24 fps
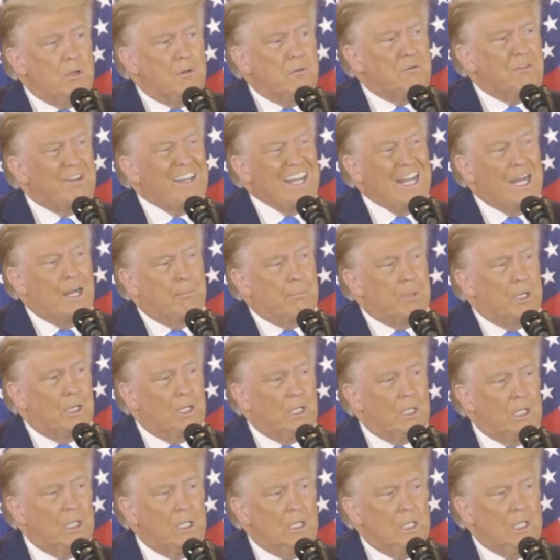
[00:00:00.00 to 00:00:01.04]

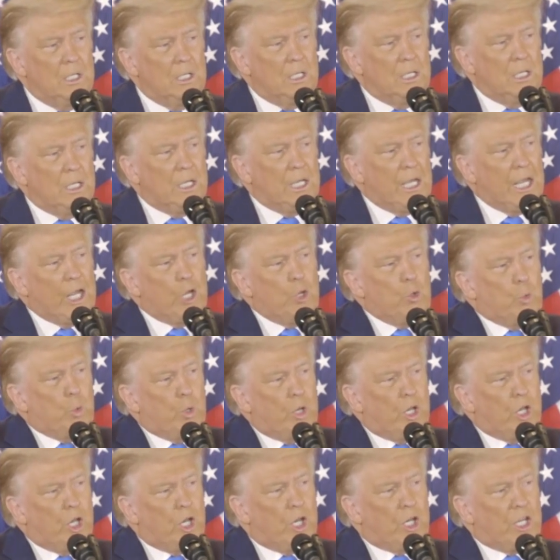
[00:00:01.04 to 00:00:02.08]
phenomenal, and
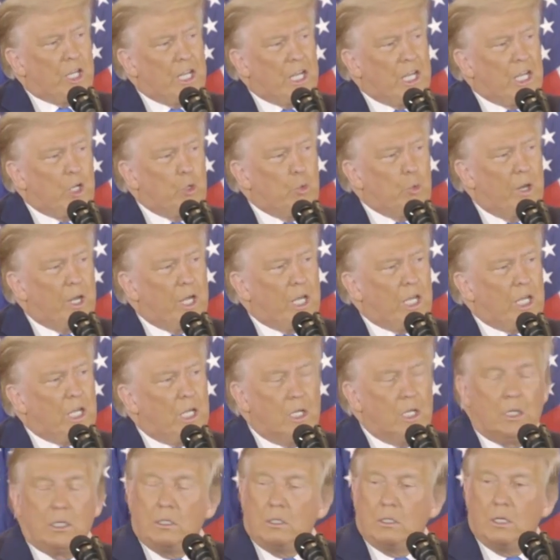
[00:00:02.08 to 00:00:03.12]
we are getting ready.